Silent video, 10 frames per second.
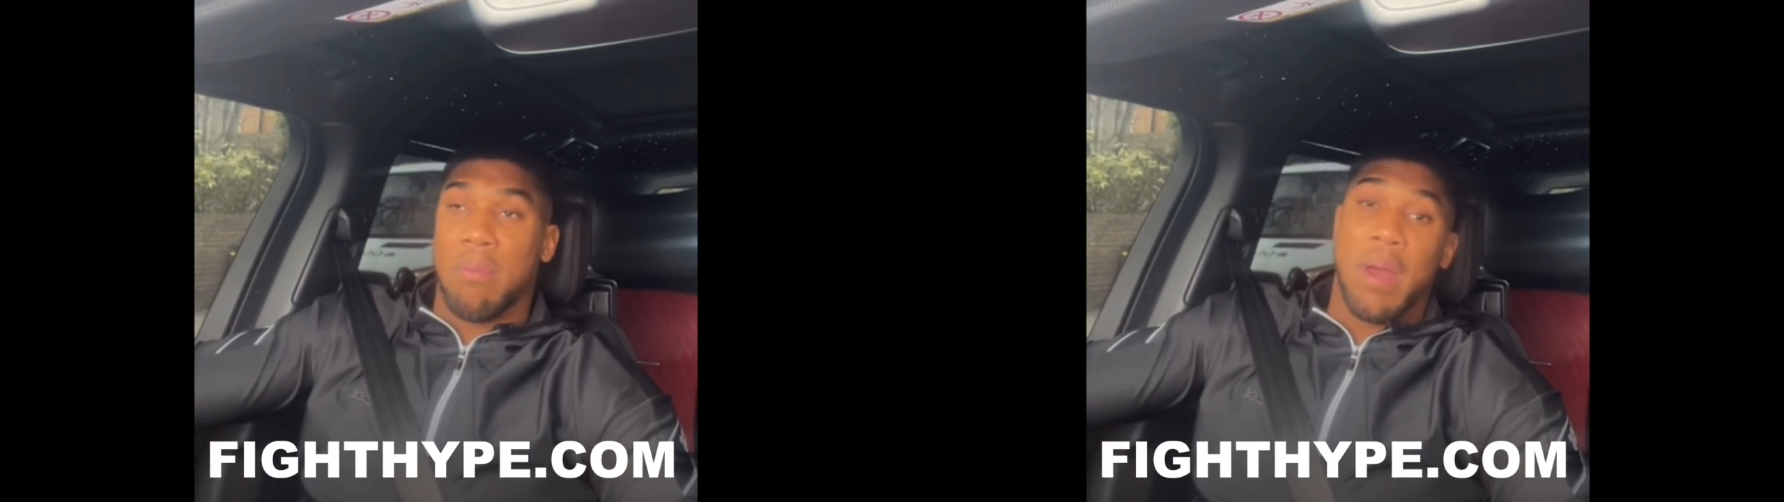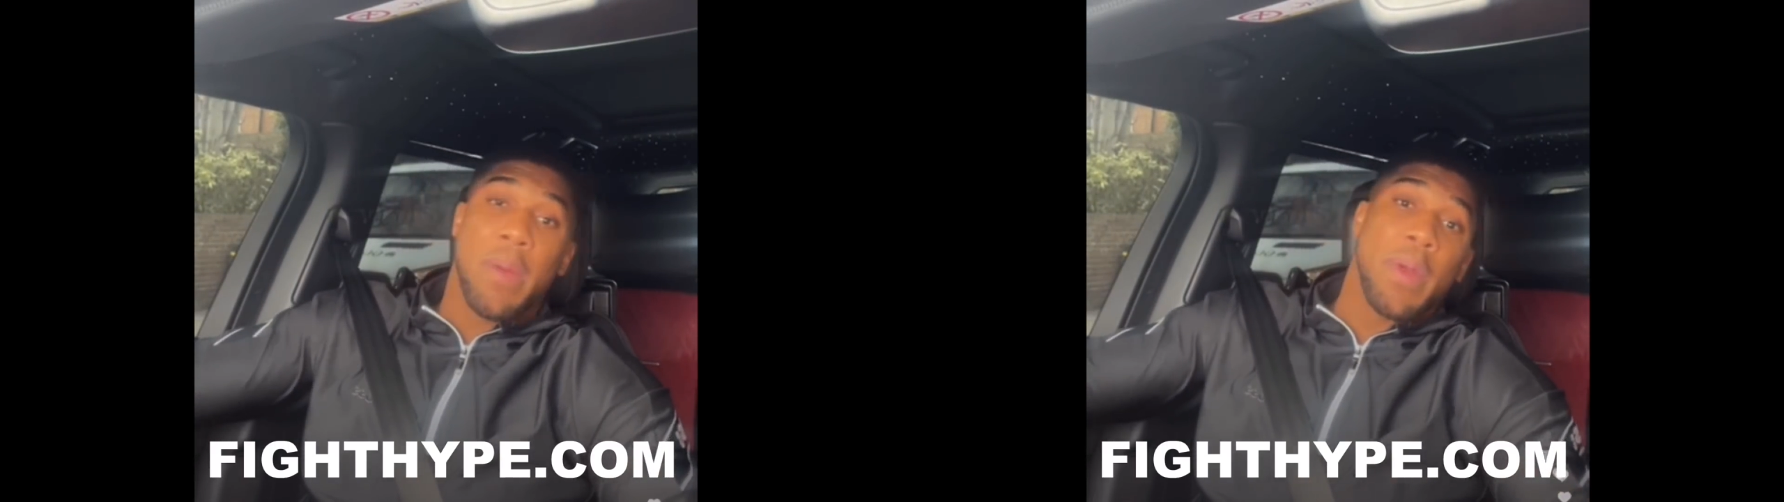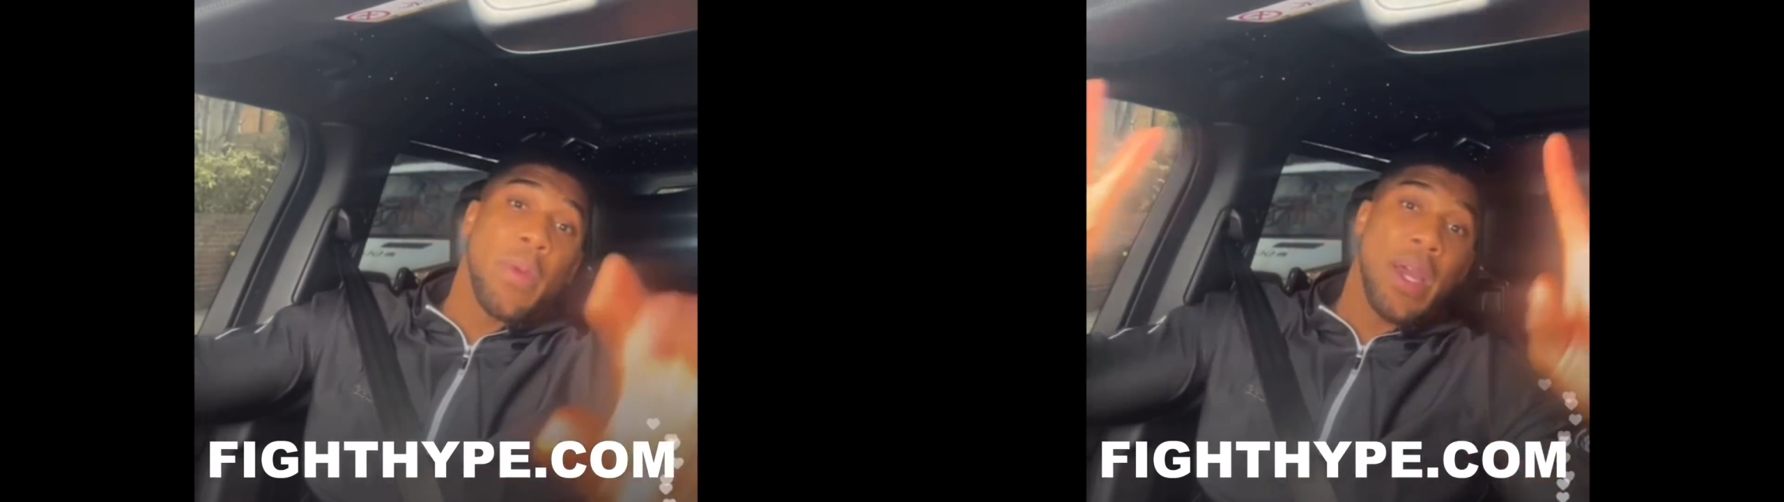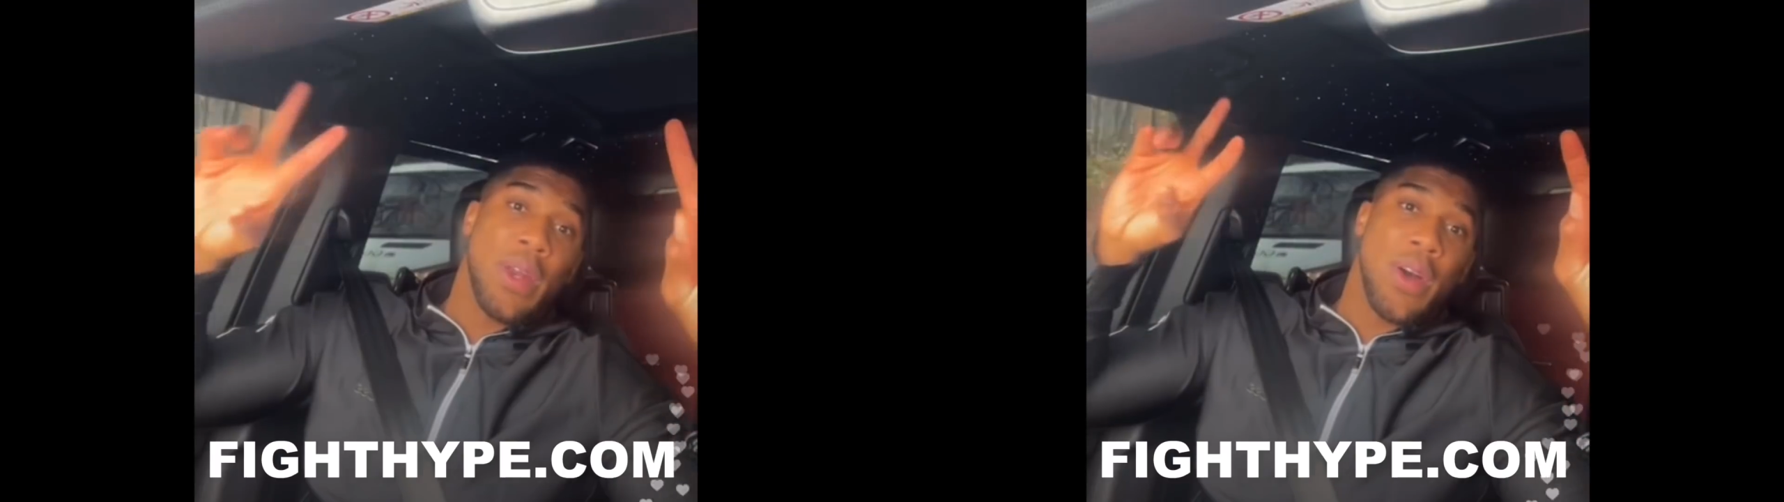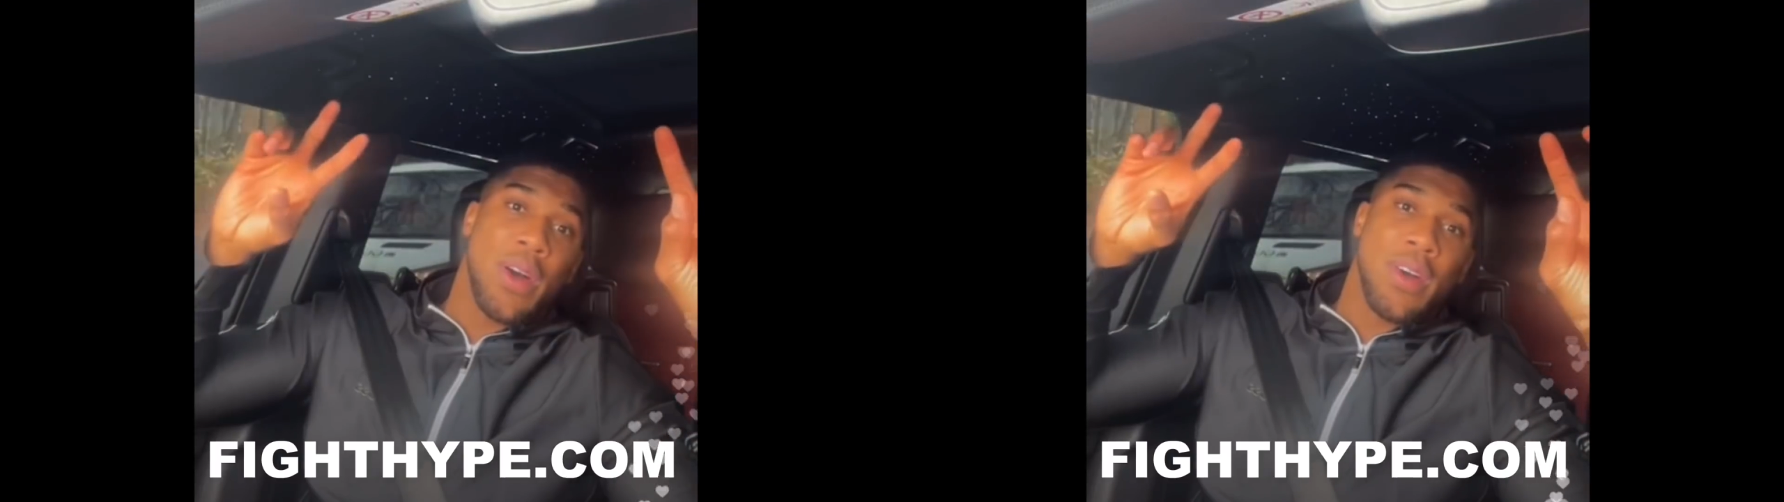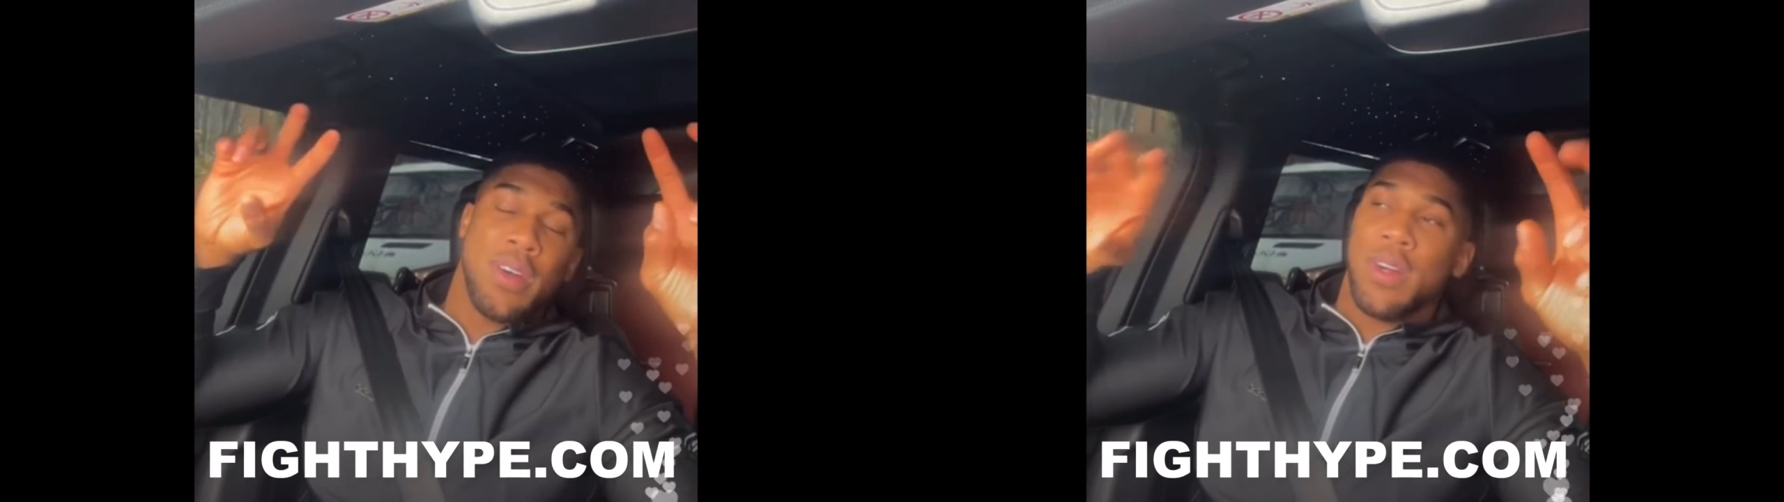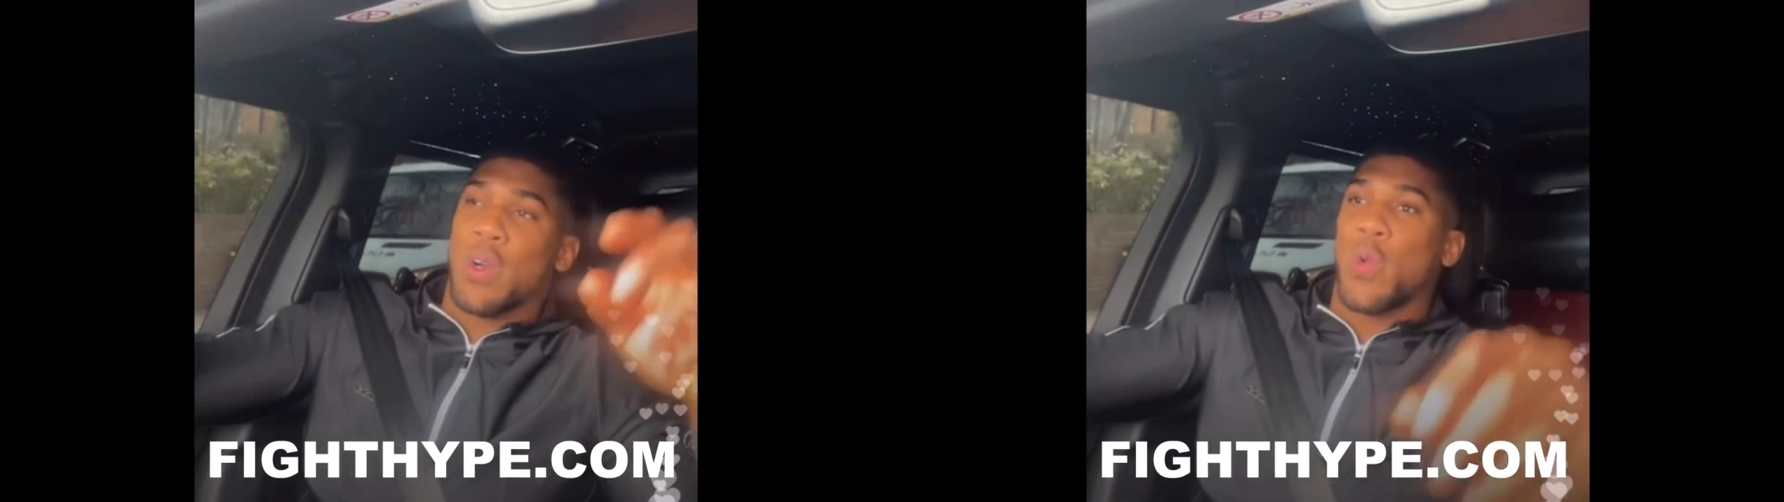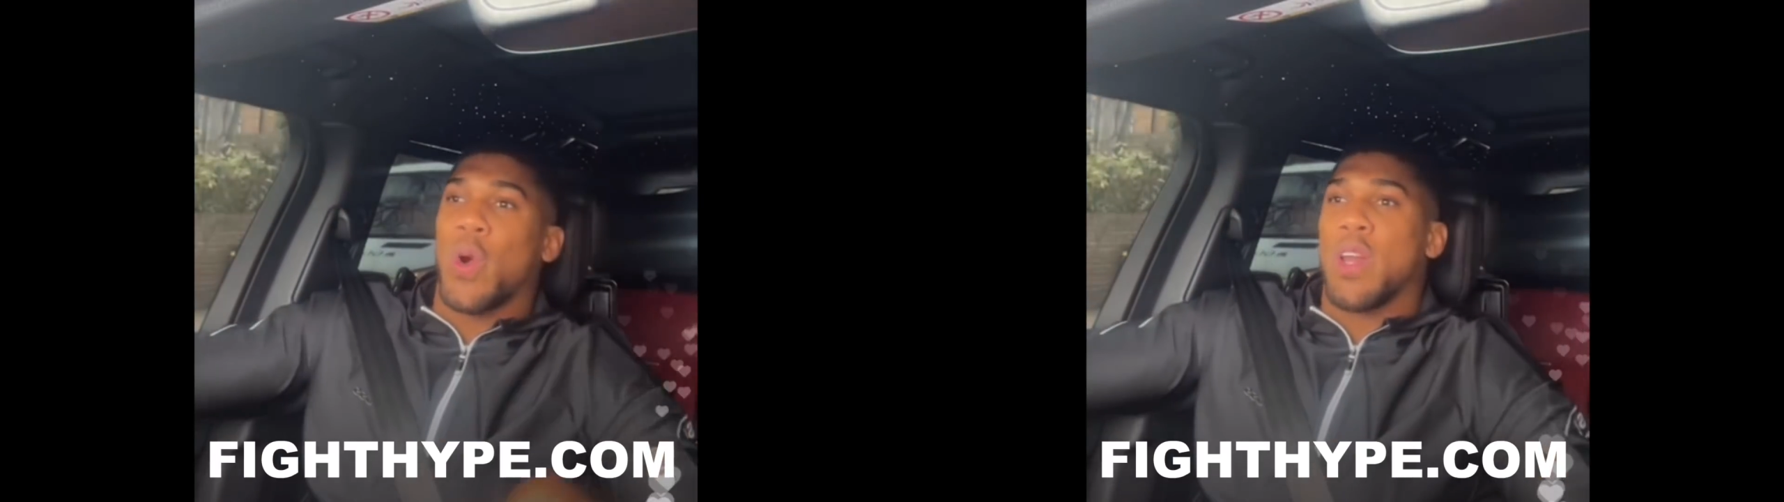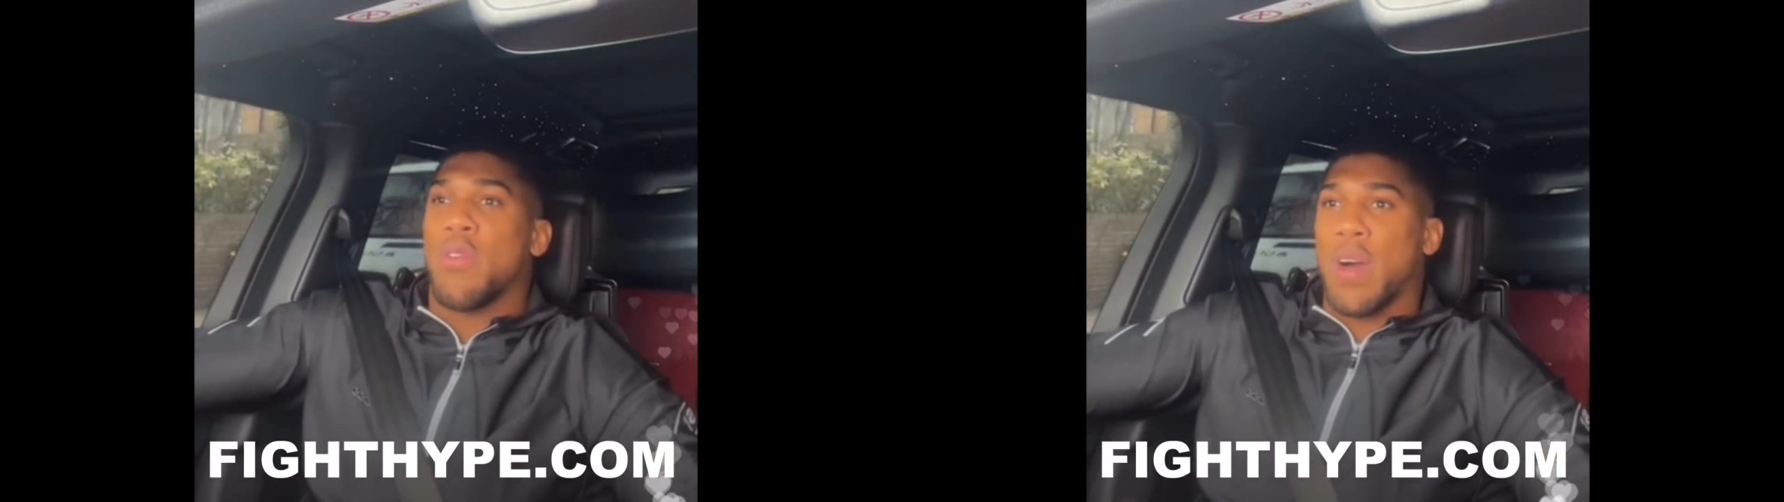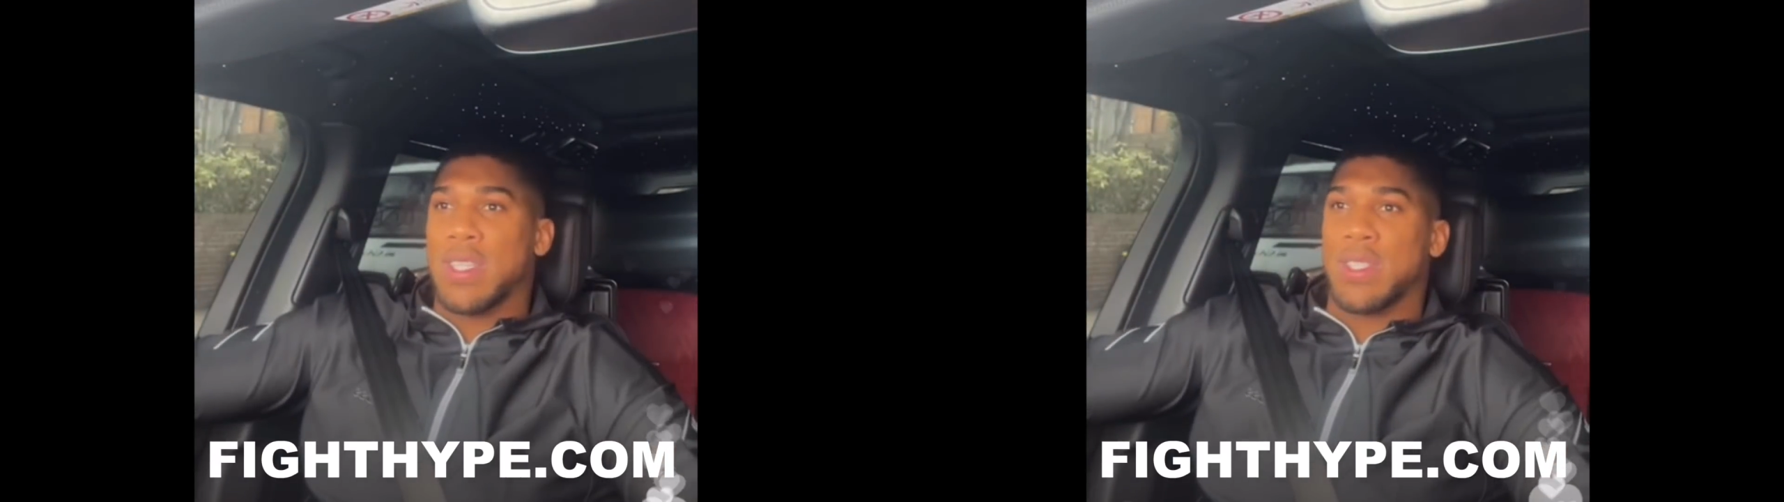maybe we're not
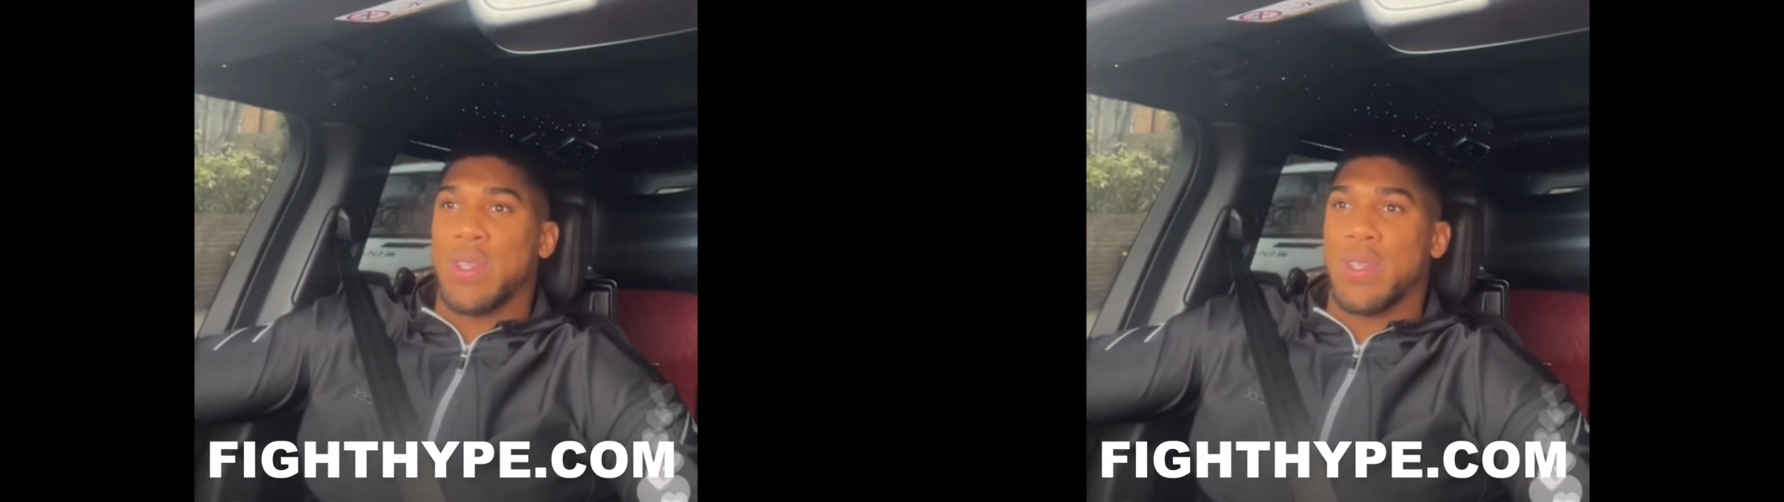qualified